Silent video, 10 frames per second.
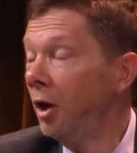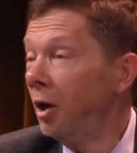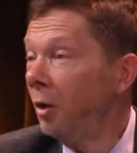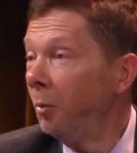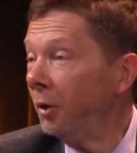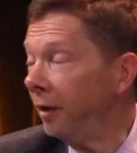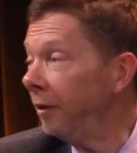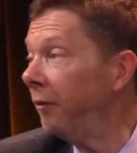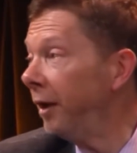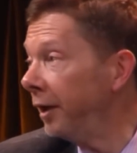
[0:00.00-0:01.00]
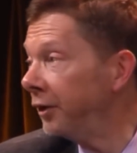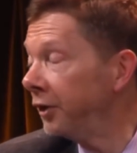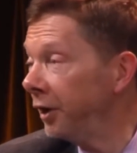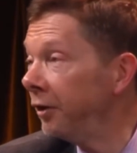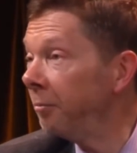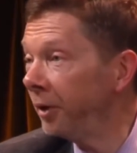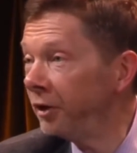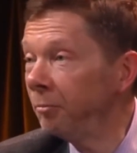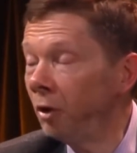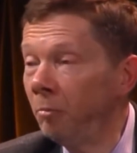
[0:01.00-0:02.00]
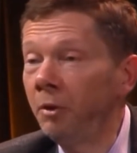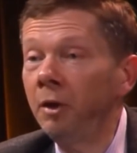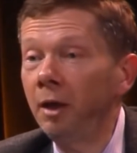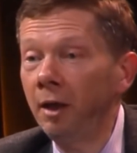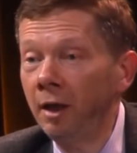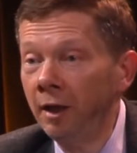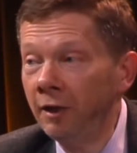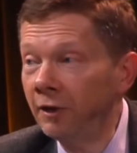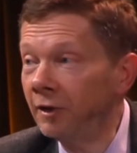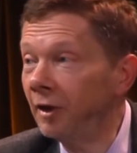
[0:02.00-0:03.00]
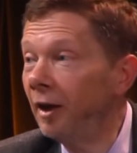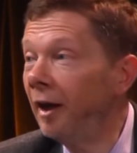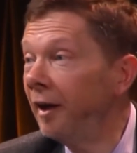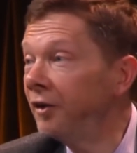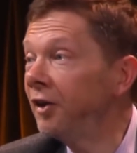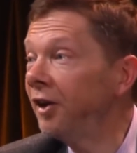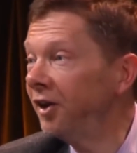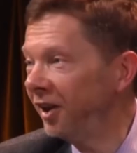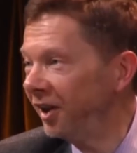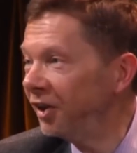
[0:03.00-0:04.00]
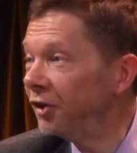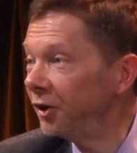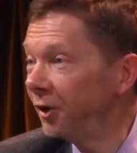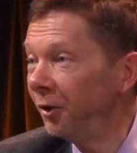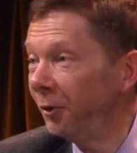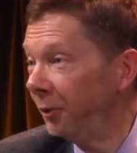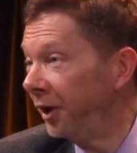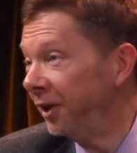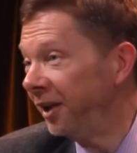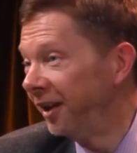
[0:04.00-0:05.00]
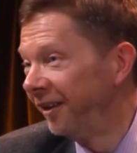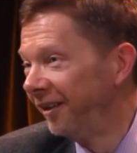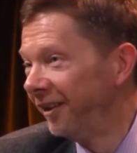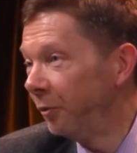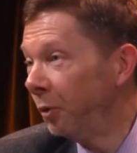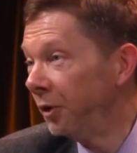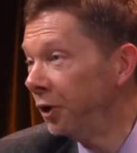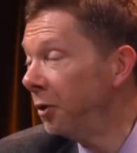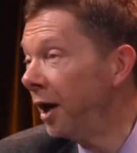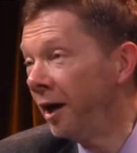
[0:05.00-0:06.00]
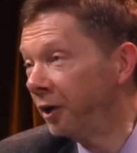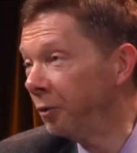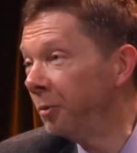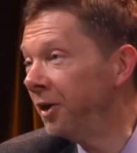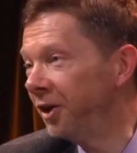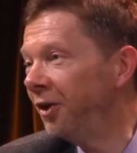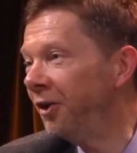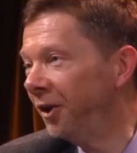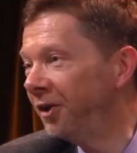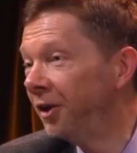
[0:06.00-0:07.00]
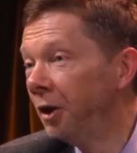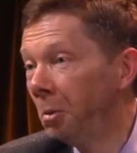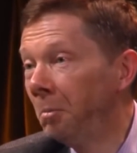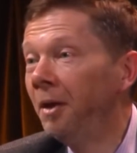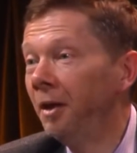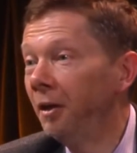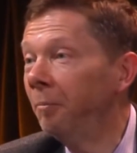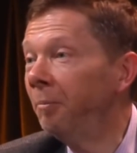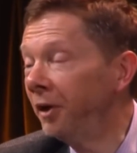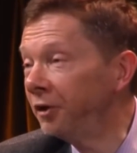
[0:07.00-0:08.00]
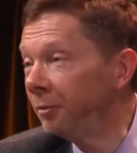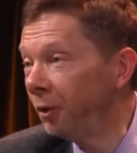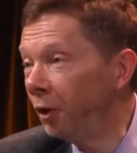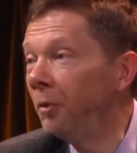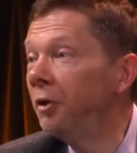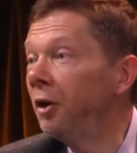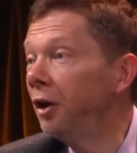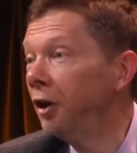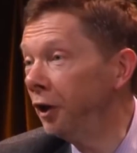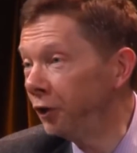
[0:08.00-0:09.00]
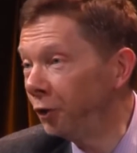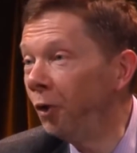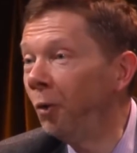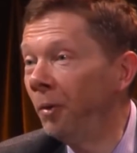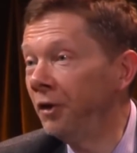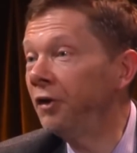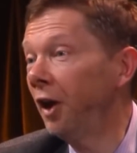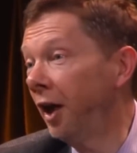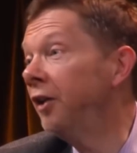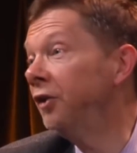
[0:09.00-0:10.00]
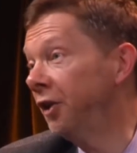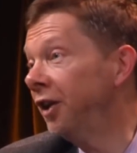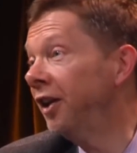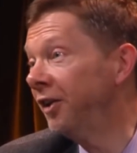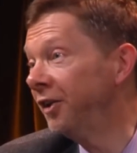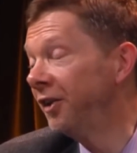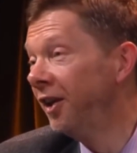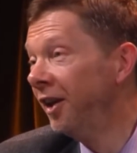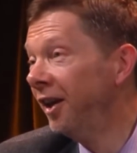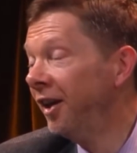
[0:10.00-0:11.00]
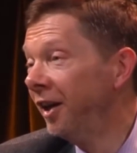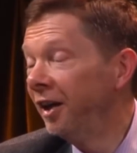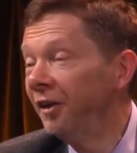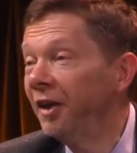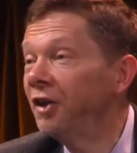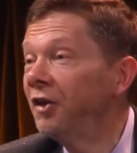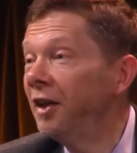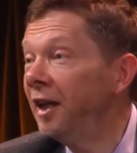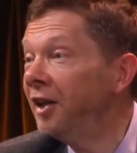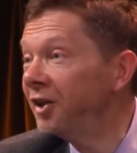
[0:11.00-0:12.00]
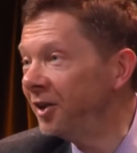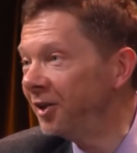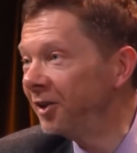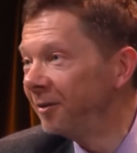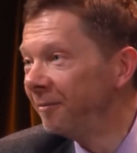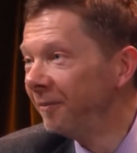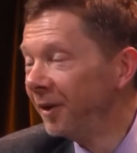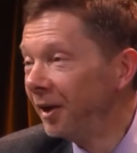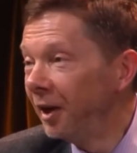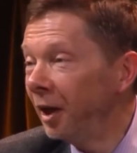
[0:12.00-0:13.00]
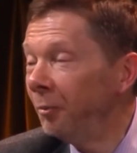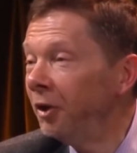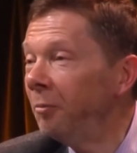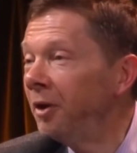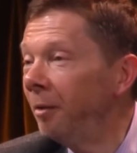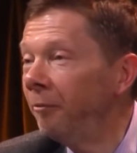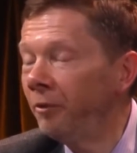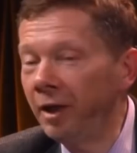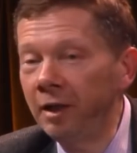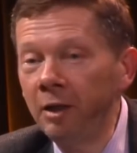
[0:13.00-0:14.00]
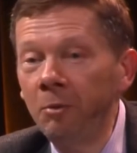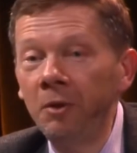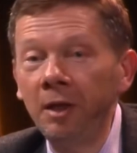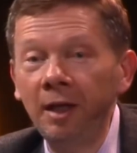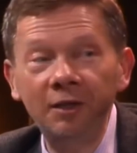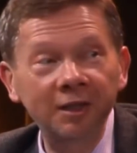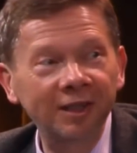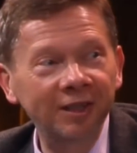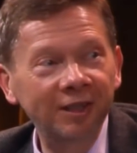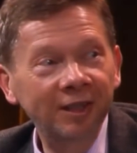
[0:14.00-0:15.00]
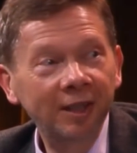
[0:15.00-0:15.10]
whatever arises in the present moment is as it is already. Whether you argue with it or not, the present moment is always as it is. And that's the isness. And when you become friendly with the isness,